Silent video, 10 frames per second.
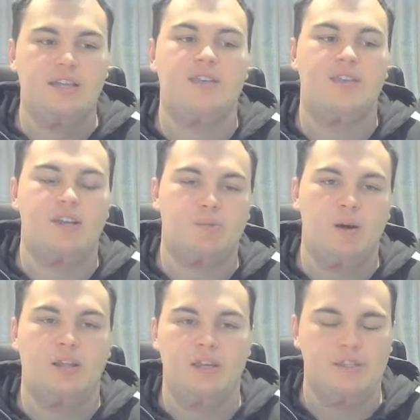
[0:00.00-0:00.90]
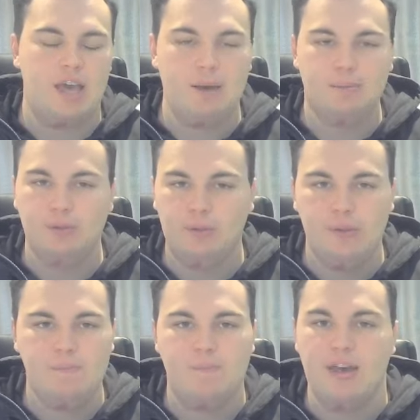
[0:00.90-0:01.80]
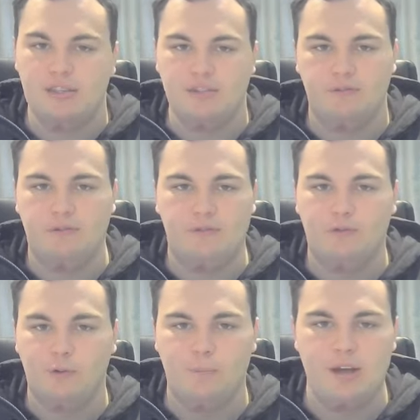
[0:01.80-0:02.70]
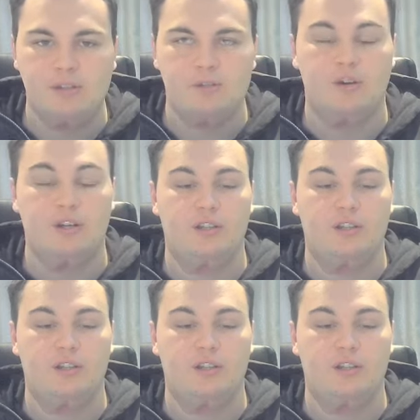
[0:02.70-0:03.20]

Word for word: to that as well, he's absolutely massive for bantamweight.